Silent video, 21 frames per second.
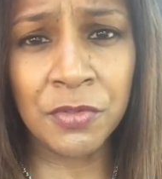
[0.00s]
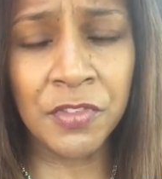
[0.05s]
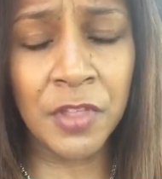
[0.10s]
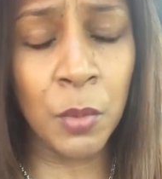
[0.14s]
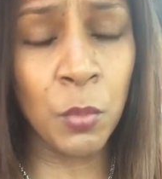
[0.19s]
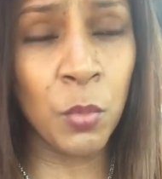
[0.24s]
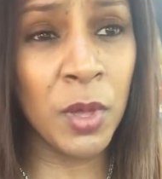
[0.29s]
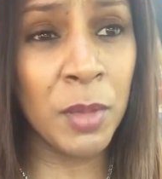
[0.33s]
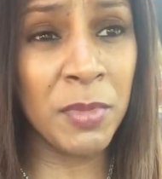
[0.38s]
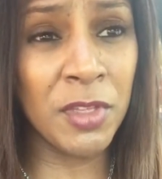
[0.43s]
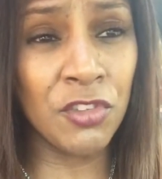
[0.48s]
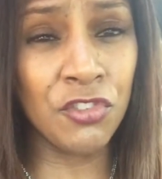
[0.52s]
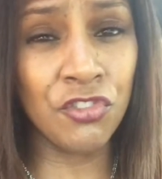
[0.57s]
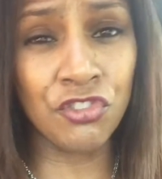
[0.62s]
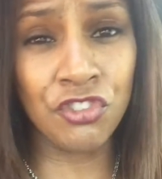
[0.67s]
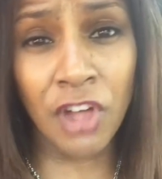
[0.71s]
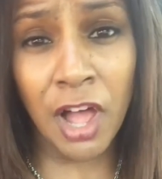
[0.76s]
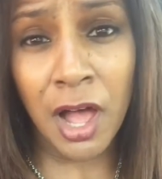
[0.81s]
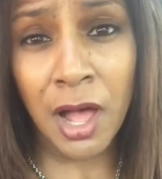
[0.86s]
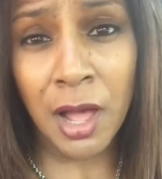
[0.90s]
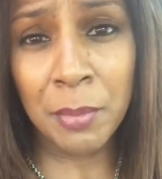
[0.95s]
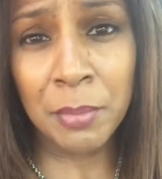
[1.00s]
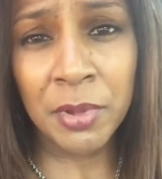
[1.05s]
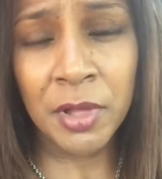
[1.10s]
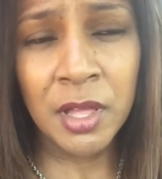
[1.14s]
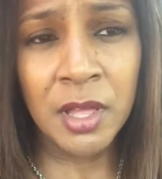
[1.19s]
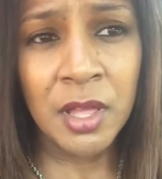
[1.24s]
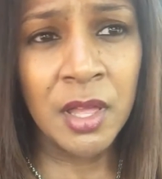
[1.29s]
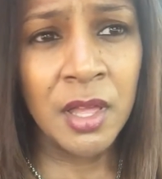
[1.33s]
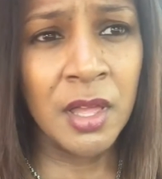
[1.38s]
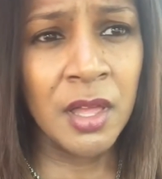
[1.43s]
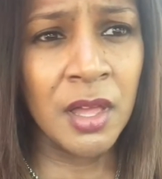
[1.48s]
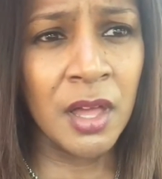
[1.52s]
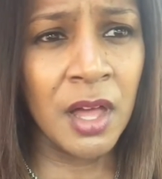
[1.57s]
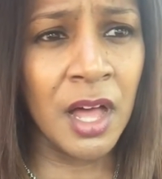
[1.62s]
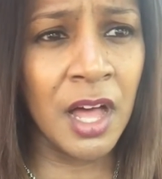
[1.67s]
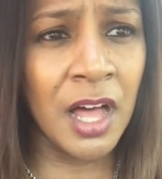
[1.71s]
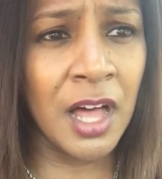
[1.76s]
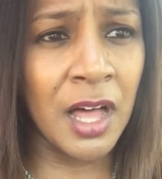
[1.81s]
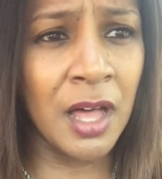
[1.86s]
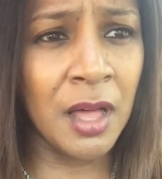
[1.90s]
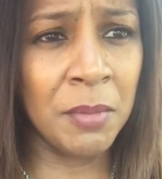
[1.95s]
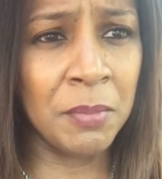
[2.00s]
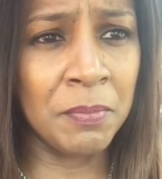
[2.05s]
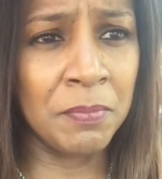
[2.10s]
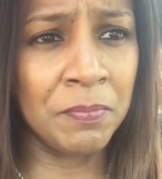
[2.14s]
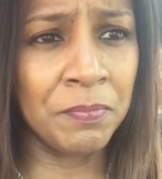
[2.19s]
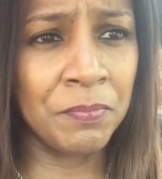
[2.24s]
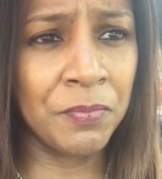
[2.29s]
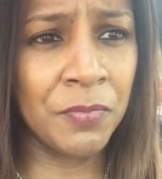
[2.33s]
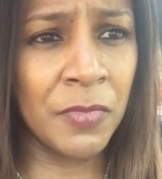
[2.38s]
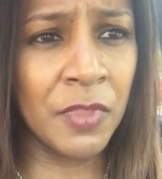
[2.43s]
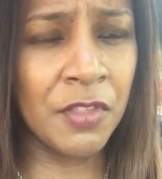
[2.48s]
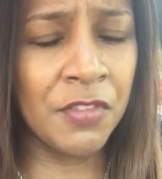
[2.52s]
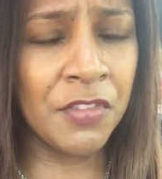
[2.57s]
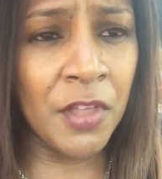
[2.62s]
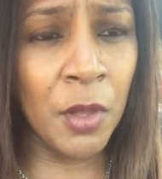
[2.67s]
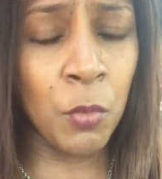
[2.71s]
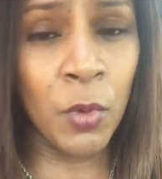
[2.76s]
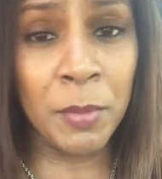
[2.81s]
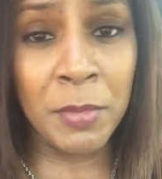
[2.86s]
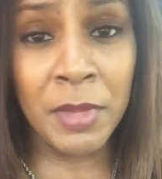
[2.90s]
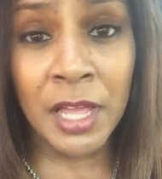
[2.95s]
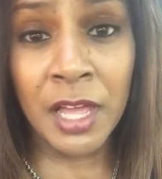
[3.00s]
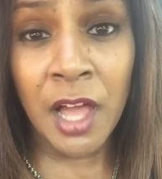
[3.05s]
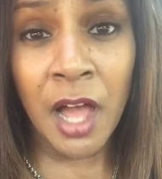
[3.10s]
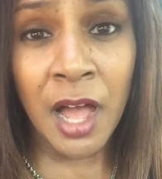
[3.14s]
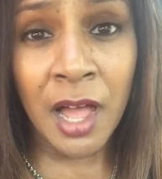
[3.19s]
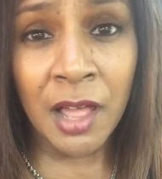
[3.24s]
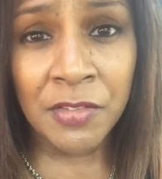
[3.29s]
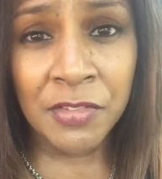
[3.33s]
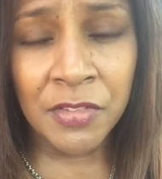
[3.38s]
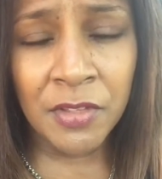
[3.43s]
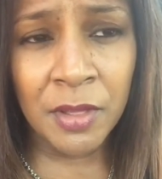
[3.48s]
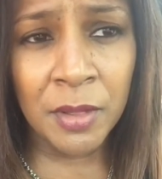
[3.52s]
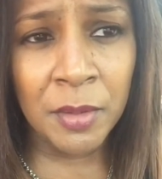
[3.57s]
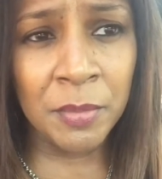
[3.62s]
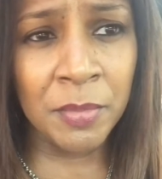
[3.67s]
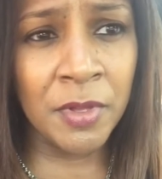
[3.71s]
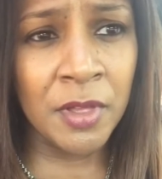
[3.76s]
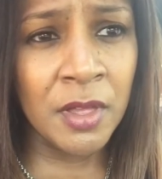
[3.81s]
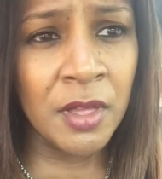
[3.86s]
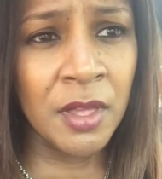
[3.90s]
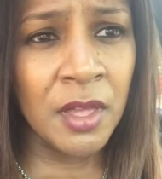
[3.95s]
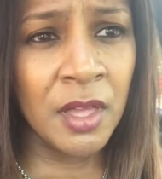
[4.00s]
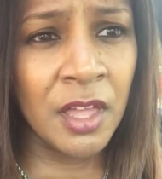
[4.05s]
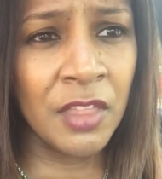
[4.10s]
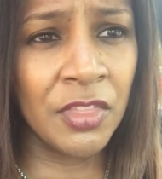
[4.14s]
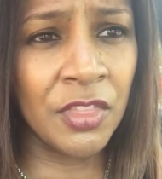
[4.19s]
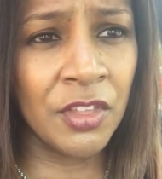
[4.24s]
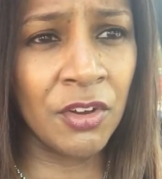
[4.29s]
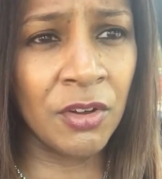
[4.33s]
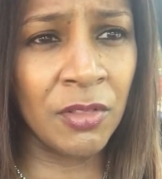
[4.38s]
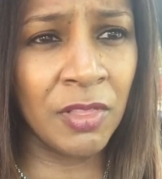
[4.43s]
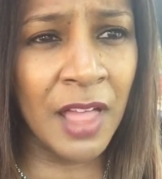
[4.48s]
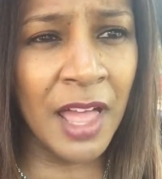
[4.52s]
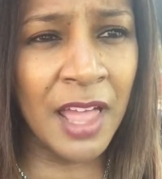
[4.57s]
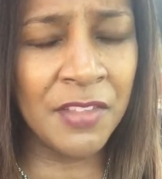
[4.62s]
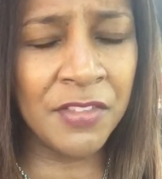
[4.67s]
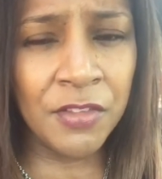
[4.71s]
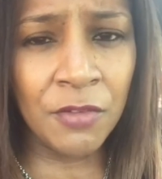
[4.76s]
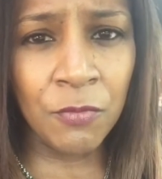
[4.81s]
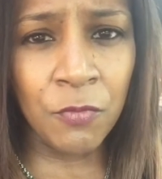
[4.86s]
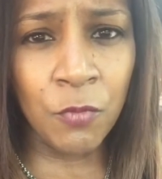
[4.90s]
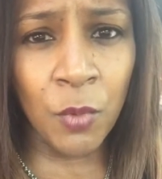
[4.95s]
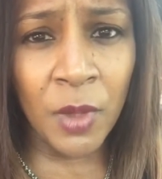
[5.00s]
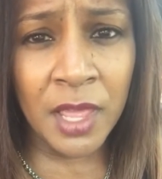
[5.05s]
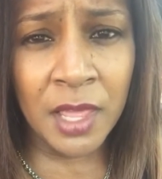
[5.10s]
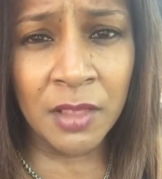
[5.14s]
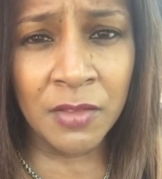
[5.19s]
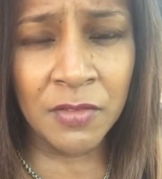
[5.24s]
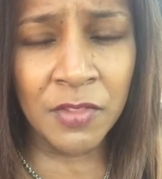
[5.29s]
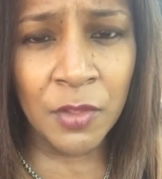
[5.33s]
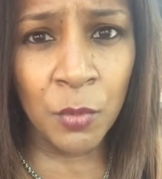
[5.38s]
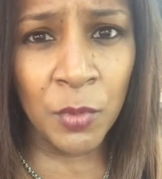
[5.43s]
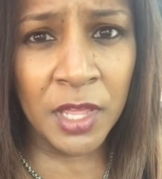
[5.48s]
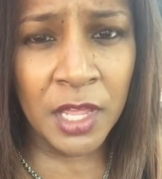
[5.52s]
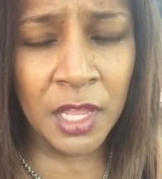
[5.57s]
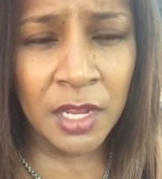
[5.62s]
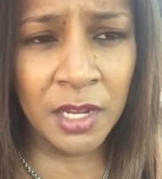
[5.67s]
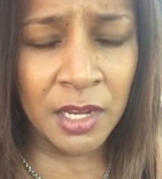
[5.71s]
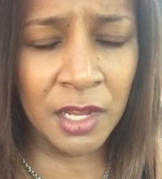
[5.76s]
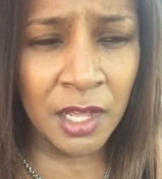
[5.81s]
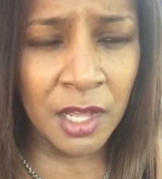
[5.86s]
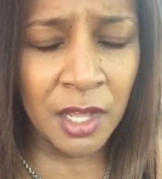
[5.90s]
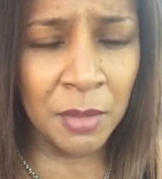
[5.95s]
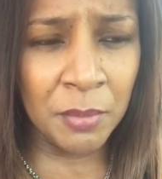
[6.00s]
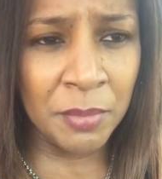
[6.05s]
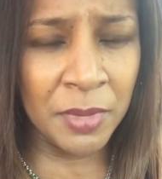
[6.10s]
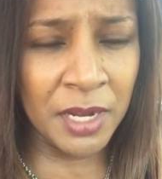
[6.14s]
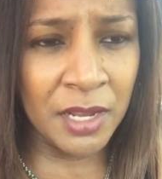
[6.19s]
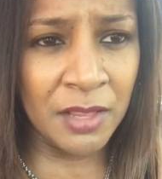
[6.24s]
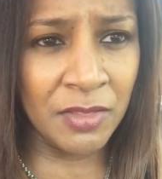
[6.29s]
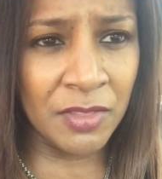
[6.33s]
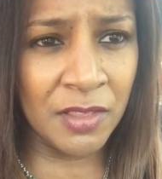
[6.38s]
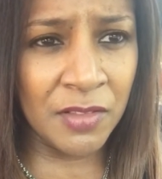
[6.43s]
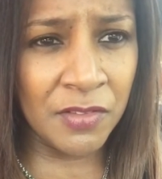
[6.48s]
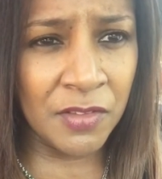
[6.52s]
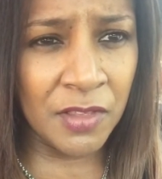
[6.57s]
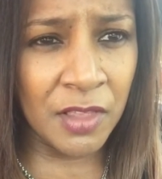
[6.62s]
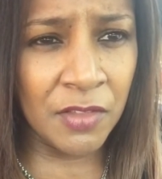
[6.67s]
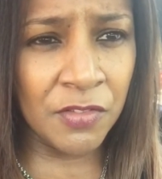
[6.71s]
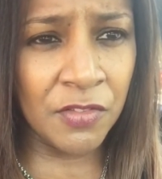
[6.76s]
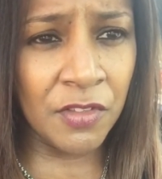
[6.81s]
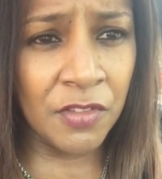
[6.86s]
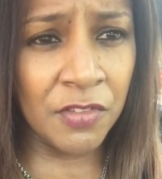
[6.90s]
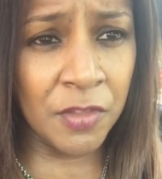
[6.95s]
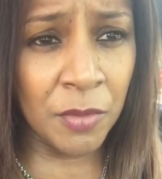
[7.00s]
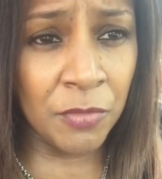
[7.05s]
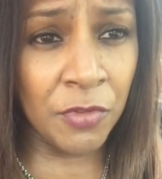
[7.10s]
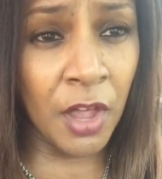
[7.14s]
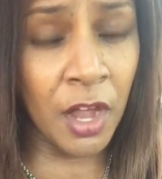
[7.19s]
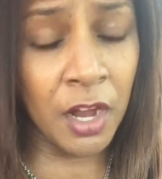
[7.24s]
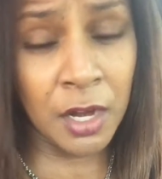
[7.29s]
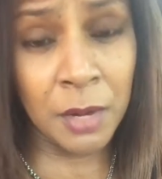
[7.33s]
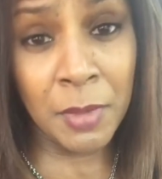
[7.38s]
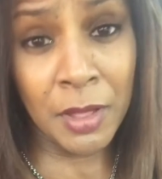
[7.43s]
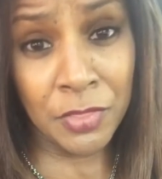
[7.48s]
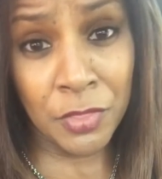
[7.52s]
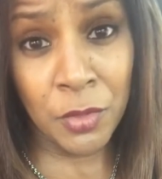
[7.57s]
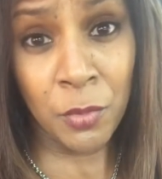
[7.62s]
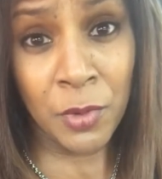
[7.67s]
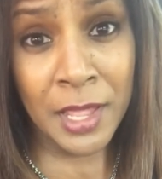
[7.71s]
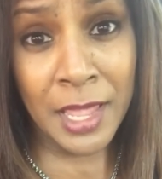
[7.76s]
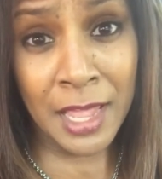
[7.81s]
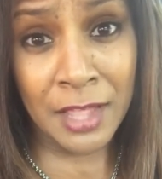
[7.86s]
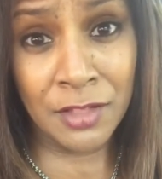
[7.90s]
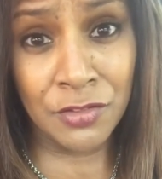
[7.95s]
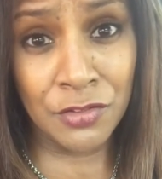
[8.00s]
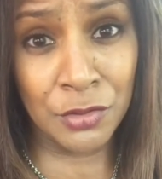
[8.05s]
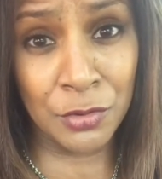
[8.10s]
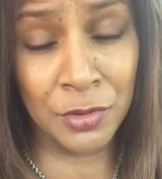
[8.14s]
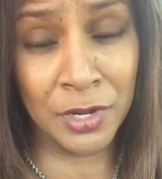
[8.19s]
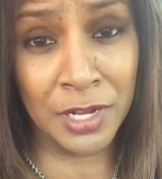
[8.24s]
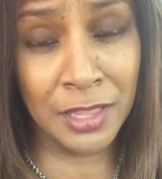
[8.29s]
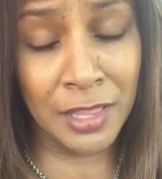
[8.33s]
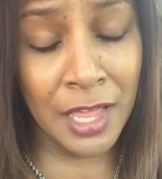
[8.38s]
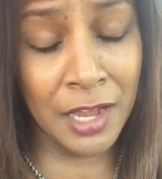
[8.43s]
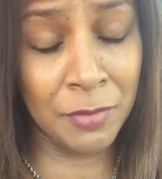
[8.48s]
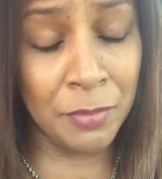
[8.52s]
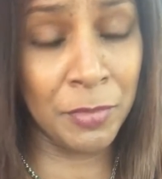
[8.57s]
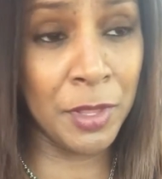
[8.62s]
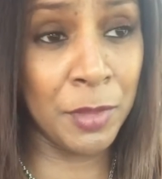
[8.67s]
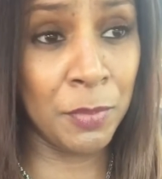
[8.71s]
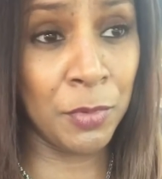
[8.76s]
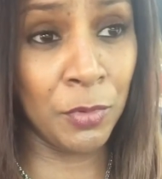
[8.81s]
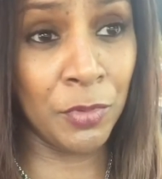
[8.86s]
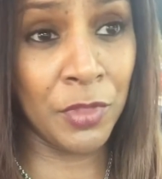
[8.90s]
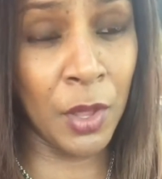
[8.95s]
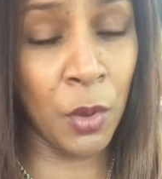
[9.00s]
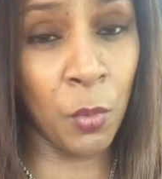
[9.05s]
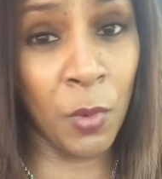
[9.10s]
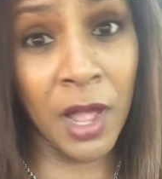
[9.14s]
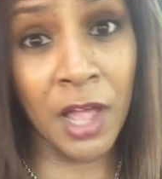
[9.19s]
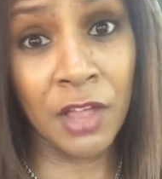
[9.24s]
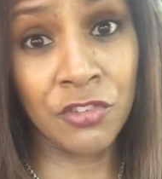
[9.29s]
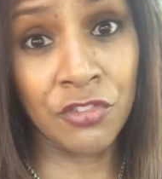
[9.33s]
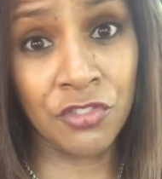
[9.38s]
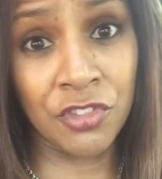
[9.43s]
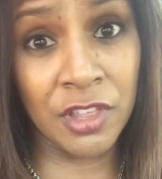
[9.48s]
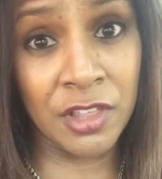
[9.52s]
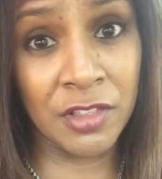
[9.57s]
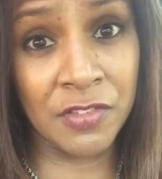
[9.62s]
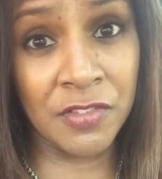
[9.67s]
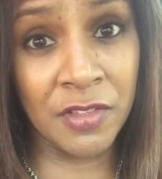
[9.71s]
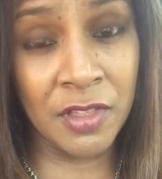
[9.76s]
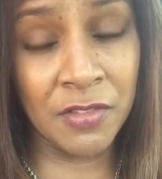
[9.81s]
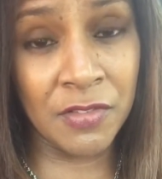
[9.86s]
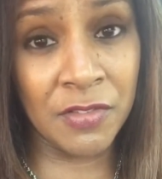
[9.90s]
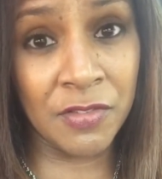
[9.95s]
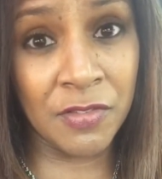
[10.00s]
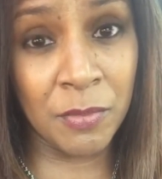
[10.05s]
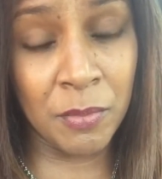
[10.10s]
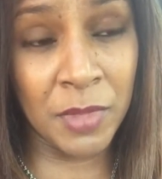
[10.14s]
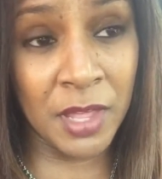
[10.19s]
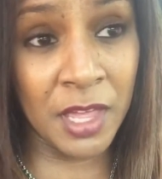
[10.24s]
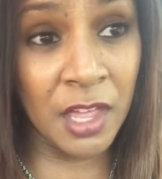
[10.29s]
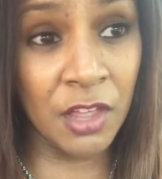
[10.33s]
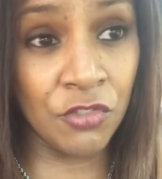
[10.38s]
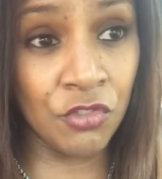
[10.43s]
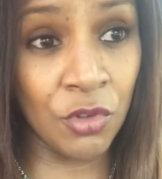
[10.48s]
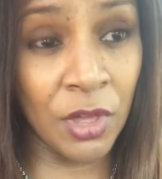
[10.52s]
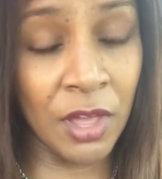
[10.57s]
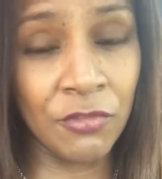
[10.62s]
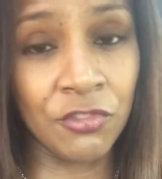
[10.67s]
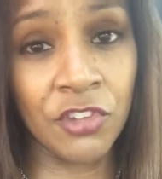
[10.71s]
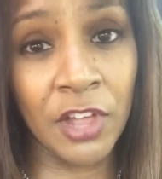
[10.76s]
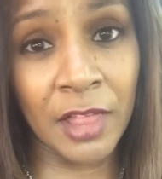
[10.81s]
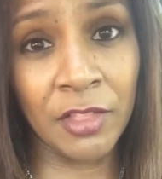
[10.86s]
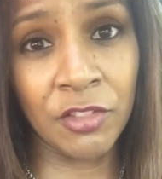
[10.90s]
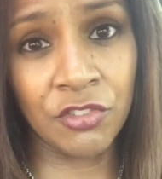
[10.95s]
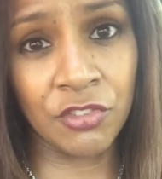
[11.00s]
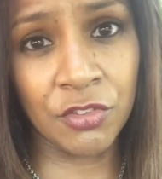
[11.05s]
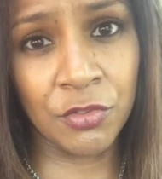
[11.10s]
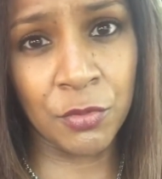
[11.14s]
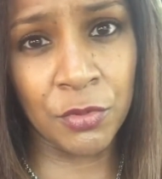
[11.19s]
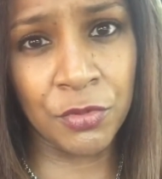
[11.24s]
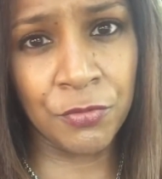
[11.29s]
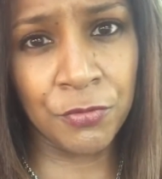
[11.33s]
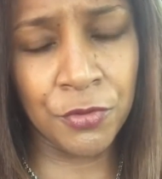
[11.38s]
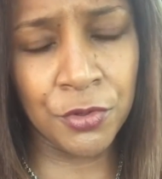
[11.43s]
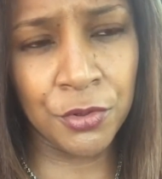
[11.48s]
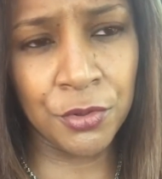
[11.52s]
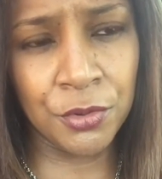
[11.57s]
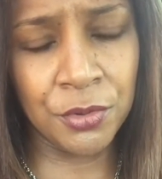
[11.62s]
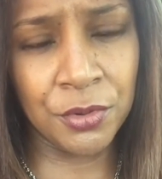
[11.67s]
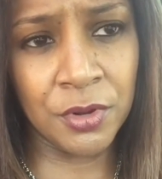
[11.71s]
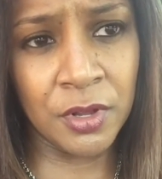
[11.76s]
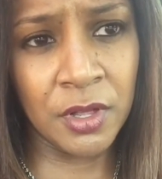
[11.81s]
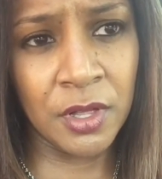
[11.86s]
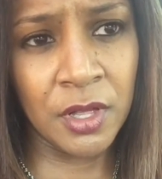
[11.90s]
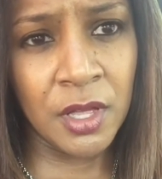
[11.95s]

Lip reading: Some women shop, some women gossip. There are lots of ways that we can numb, but in this instance, I'm talking about the way I do. And a lot of people that watch this, is because you have challenges with food.